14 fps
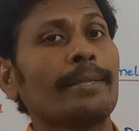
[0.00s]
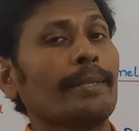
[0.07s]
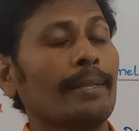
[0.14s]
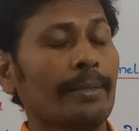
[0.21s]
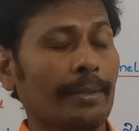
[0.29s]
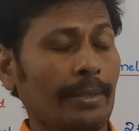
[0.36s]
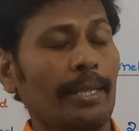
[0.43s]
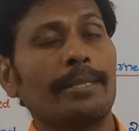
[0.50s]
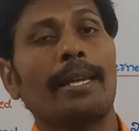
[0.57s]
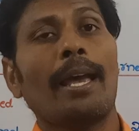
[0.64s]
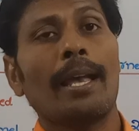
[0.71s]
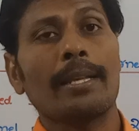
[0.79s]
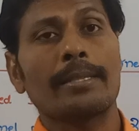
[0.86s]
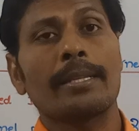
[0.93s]
such
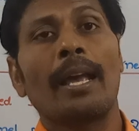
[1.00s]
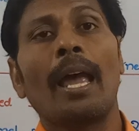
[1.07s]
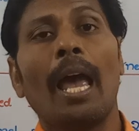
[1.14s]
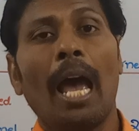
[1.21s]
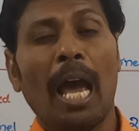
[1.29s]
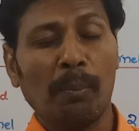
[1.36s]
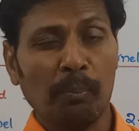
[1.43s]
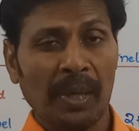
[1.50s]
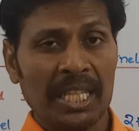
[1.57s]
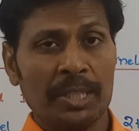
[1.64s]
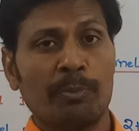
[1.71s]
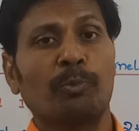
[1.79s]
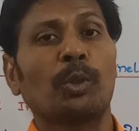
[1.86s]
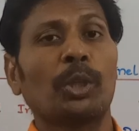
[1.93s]
as MS
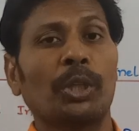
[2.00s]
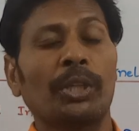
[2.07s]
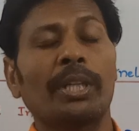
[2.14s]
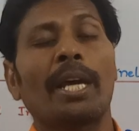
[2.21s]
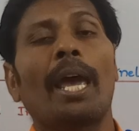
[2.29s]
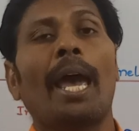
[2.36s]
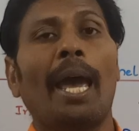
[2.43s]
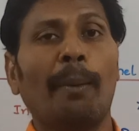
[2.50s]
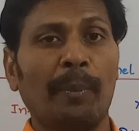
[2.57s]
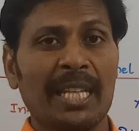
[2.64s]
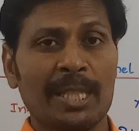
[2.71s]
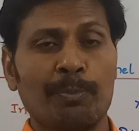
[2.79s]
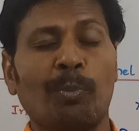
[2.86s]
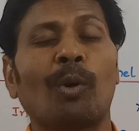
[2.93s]
Word, MS
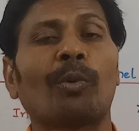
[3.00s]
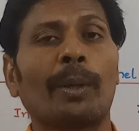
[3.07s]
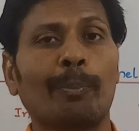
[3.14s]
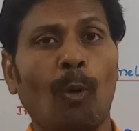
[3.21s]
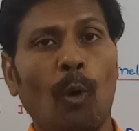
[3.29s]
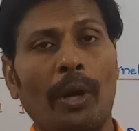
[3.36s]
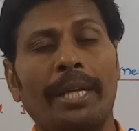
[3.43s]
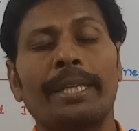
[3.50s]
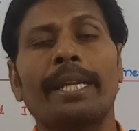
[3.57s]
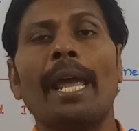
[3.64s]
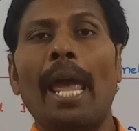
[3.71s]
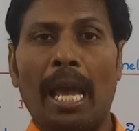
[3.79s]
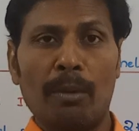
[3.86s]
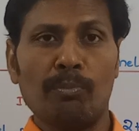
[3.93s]
PowerPoint,
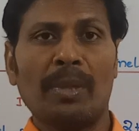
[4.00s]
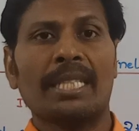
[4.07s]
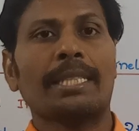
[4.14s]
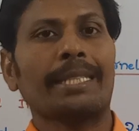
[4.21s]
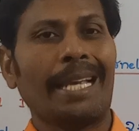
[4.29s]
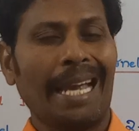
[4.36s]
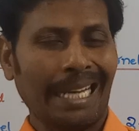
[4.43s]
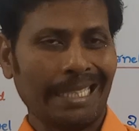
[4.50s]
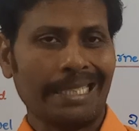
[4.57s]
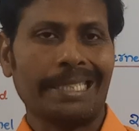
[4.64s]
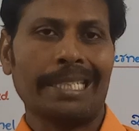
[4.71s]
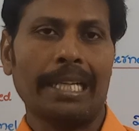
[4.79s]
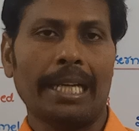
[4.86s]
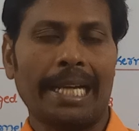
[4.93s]
MS
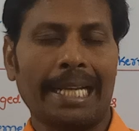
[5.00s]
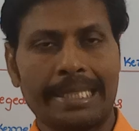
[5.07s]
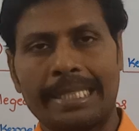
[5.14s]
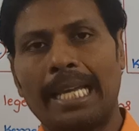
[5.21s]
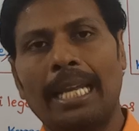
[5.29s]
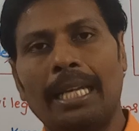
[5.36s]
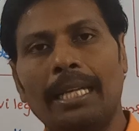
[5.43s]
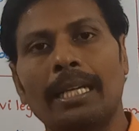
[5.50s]
Excel,